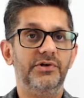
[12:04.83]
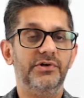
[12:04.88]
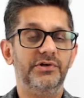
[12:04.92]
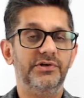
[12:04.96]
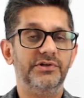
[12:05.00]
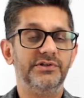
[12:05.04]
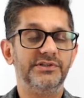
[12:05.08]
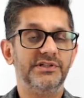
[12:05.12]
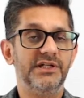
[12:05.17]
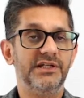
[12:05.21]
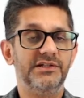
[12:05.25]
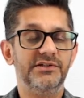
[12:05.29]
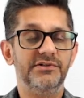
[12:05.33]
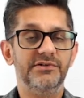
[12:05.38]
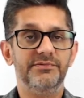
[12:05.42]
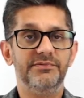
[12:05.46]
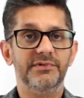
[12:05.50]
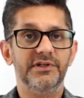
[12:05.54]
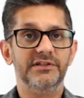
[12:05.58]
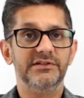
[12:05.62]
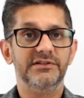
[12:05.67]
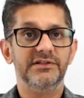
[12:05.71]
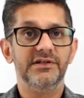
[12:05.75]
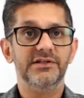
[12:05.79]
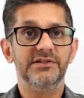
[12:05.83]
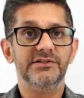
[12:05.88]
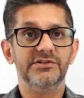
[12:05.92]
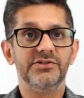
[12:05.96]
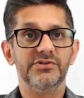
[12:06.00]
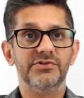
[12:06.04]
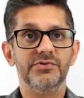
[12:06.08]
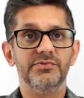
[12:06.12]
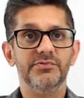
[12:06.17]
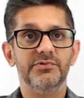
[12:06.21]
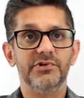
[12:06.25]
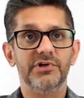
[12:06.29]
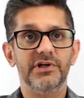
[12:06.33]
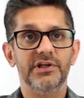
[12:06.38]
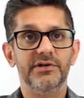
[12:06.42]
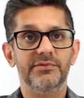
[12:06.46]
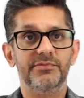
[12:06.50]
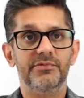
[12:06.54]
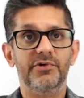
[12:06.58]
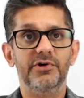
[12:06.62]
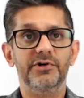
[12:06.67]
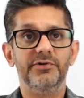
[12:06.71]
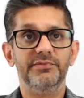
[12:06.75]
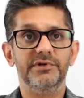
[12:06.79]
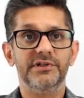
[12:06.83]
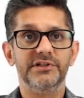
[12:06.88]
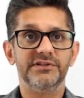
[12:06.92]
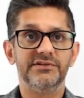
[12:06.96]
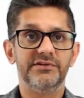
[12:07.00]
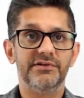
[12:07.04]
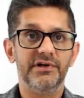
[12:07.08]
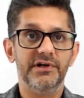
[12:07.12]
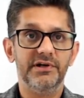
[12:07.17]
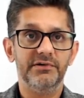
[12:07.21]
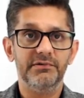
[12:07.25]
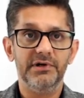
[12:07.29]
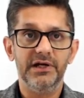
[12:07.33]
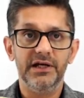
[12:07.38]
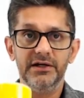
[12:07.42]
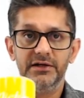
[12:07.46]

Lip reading: send you a message to book an appointment straight away.